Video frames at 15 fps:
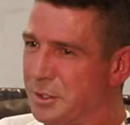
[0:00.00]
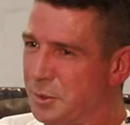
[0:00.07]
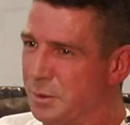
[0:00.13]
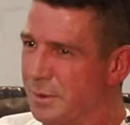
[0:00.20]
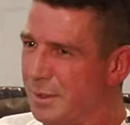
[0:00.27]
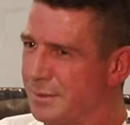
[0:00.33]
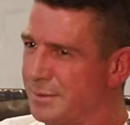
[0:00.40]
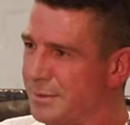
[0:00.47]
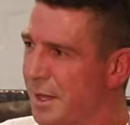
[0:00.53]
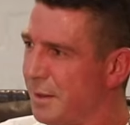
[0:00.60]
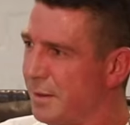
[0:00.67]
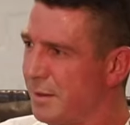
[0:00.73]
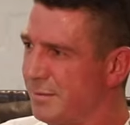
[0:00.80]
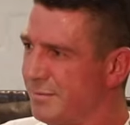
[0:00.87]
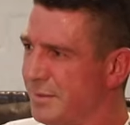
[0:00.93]
do it. I
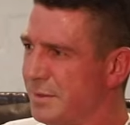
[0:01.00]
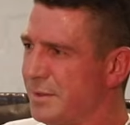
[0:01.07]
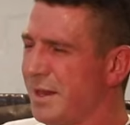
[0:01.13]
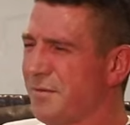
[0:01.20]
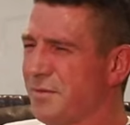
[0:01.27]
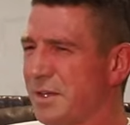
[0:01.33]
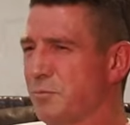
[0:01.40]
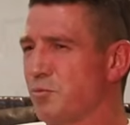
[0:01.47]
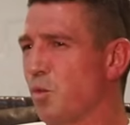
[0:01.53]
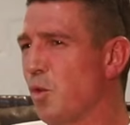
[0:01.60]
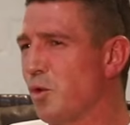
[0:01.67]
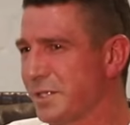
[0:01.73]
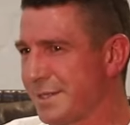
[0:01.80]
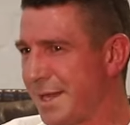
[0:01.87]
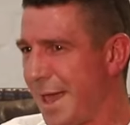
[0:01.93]
don't know if he
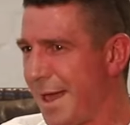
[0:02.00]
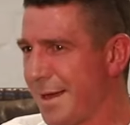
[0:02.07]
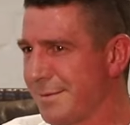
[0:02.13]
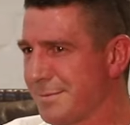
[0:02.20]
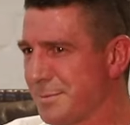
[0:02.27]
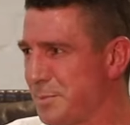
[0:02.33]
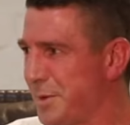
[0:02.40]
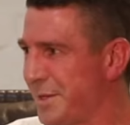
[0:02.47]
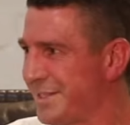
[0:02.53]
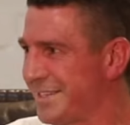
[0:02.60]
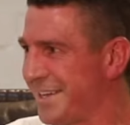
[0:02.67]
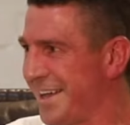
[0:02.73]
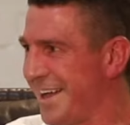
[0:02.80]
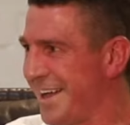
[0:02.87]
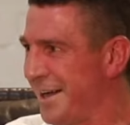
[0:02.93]
wussed out, but
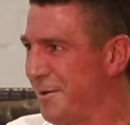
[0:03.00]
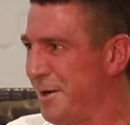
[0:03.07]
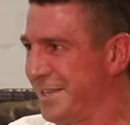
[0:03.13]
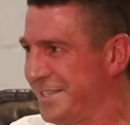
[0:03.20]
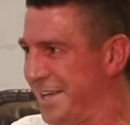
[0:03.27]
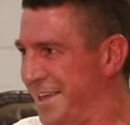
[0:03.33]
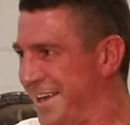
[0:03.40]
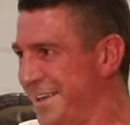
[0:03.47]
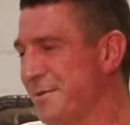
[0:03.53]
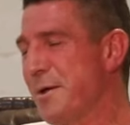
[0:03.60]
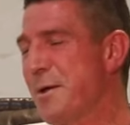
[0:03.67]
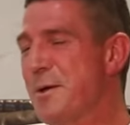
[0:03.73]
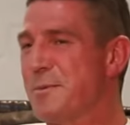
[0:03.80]
I won't say that.